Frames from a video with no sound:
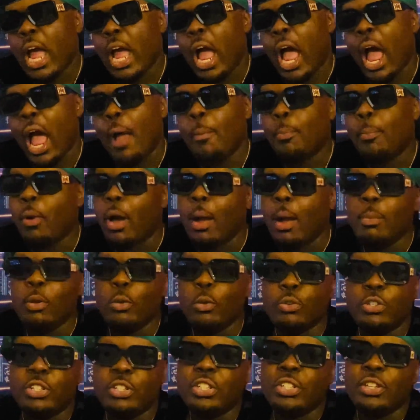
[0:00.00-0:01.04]
I probably
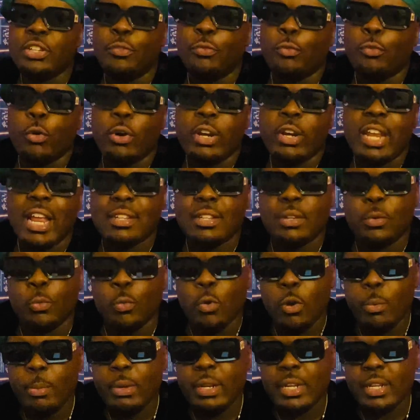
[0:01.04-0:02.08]
would just avoid that
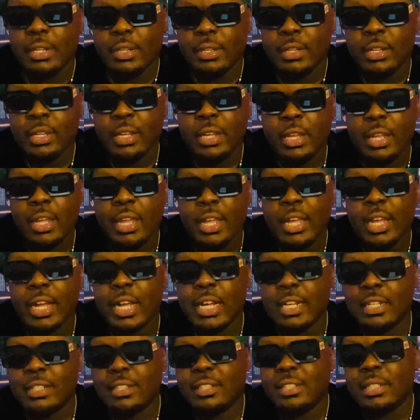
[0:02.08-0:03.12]
woman.
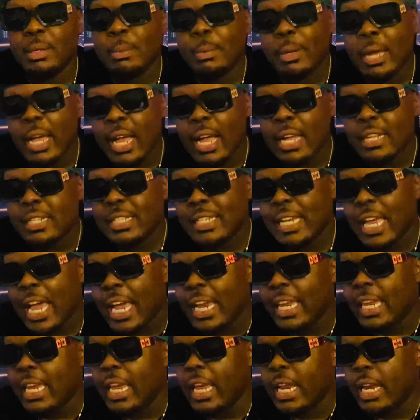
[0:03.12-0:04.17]
Because some guys, I
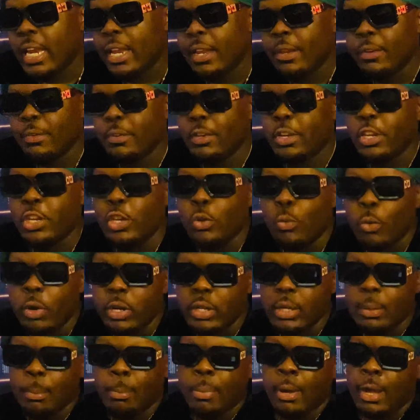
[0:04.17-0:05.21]
get it. You want
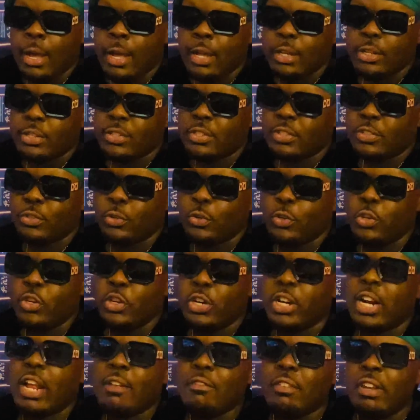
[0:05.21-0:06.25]
the box, so you're
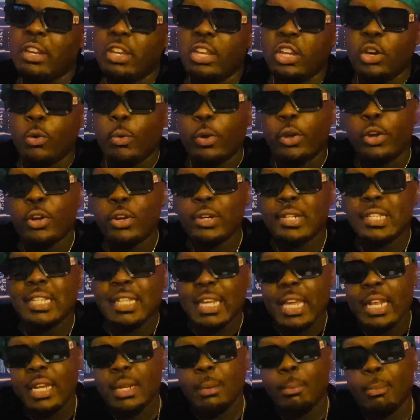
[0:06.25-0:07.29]
going to have to deal with her to
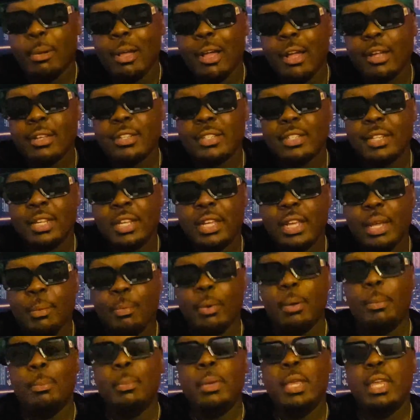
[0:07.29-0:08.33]
get the box.
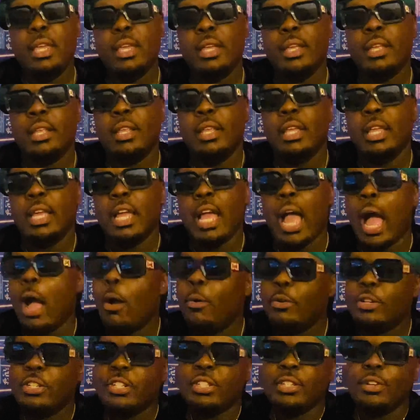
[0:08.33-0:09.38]
But me, I
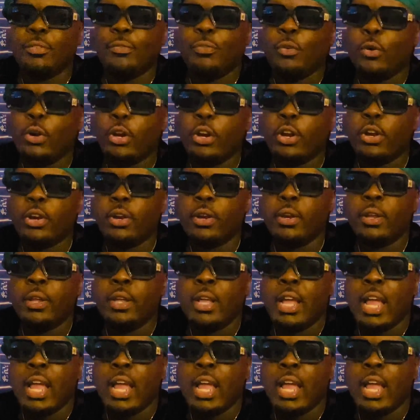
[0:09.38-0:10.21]
would just avoid her.